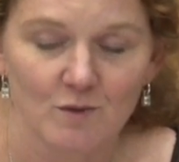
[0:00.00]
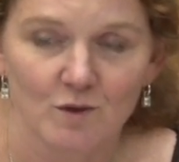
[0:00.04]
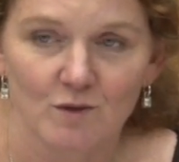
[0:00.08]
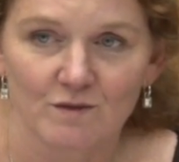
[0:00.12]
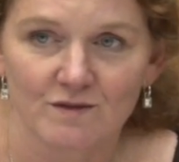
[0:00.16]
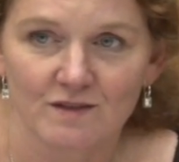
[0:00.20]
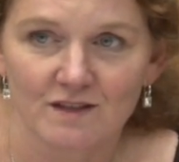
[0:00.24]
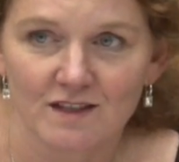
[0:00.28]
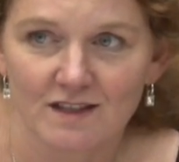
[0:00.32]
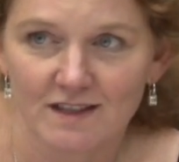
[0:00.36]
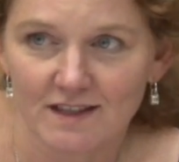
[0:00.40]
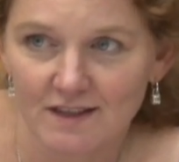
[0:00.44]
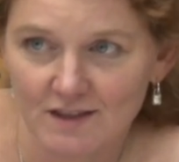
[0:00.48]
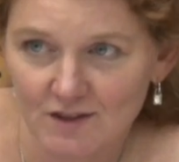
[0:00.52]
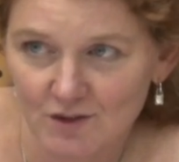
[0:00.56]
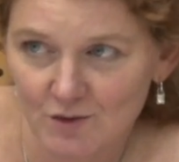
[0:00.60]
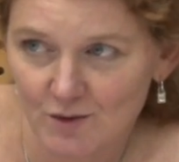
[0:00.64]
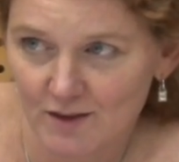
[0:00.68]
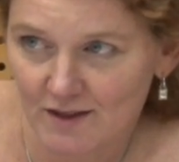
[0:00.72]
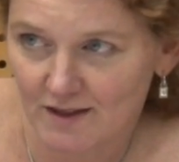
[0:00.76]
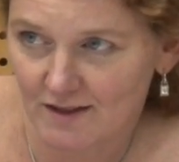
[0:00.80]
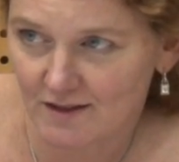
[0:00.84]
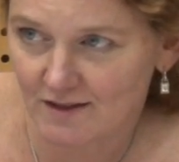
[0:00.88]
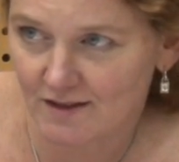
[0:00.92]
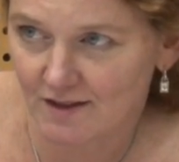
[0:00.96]
moves
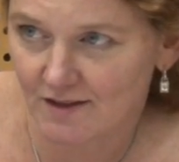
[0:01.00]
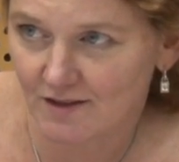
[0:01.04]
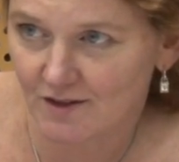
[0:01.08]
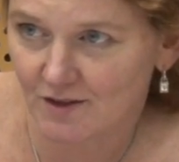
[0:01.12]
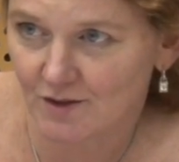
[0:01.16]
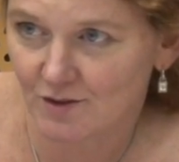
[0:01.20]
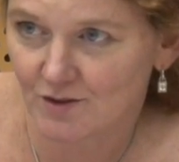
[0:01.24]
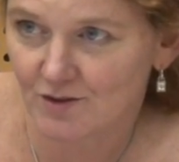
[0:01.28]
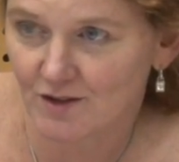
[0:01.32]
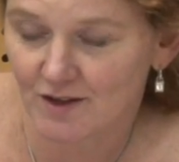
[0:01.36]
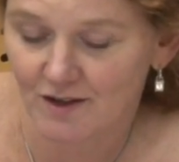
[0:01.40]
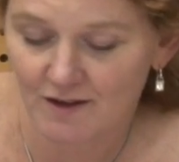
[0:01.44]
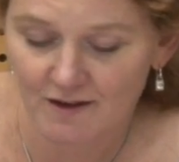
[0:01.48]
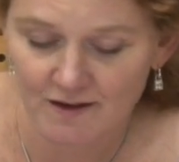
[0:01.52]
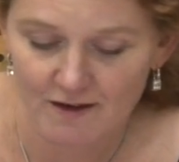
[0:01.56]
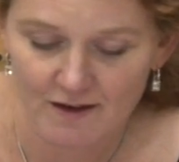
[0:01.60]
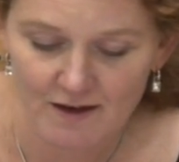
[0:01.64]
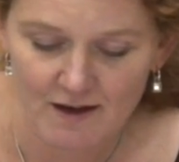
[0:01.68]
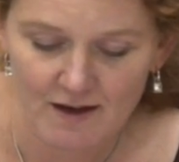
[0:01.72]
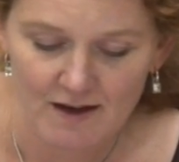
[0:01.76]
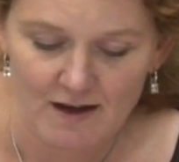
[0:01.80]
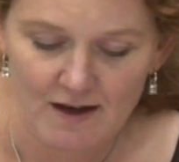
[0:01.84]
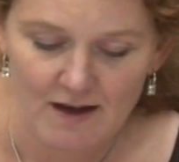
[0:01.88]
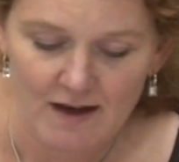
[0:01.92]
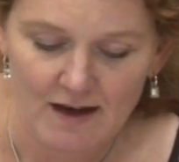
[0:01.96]
into an institution.
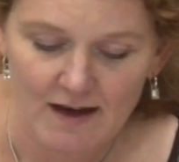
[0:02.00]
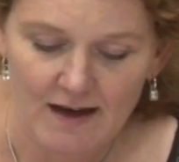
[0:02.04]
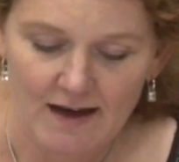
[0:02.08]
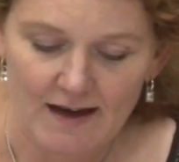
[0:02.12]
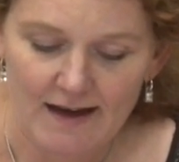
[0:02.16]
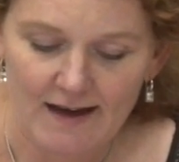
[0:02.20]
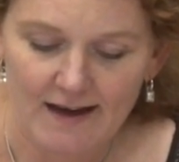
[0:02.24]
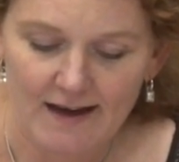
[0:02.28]
Mm-hmm.